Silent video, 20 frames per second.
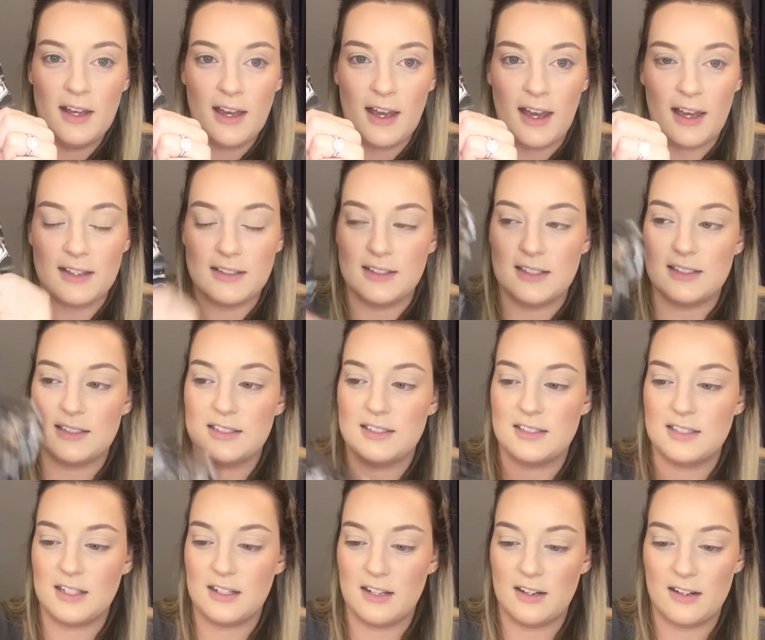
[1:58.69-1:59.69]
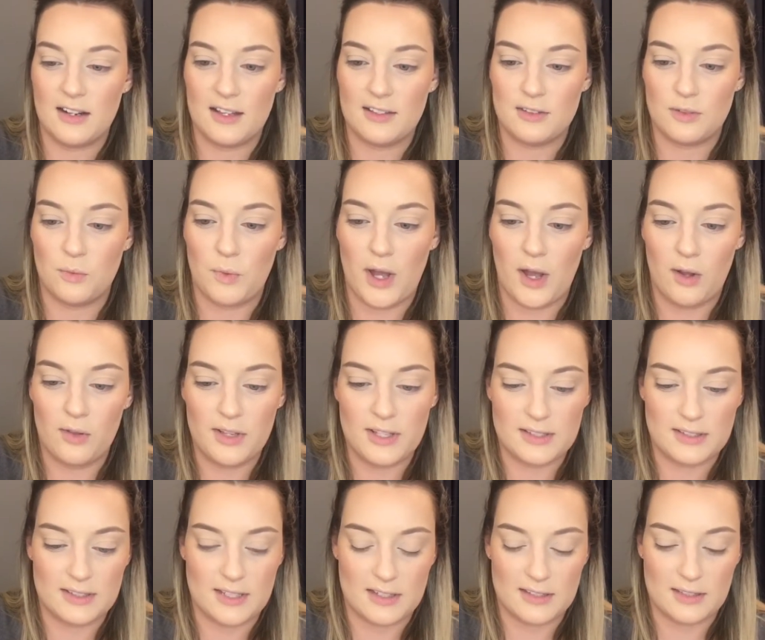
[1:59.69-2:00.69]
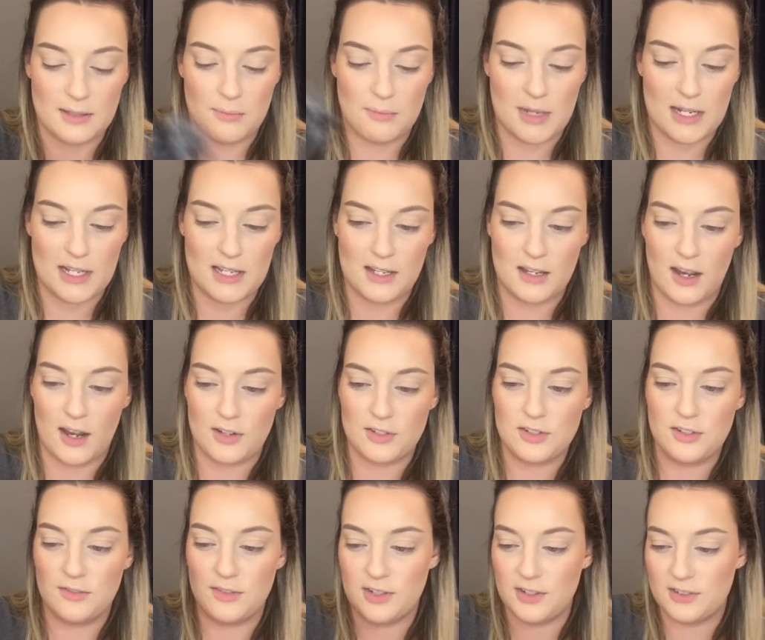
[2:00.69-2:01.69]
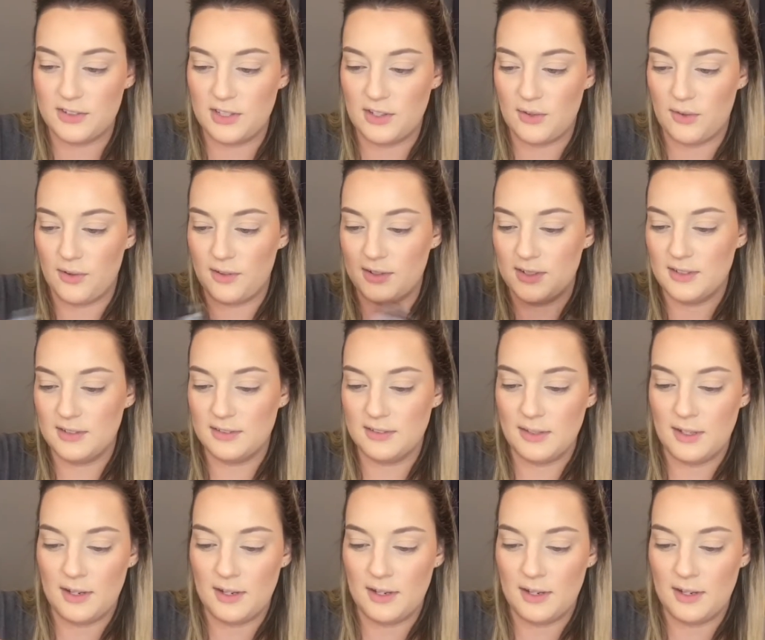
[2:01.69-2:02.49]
Had the sticker as well that says the mini controversy on it.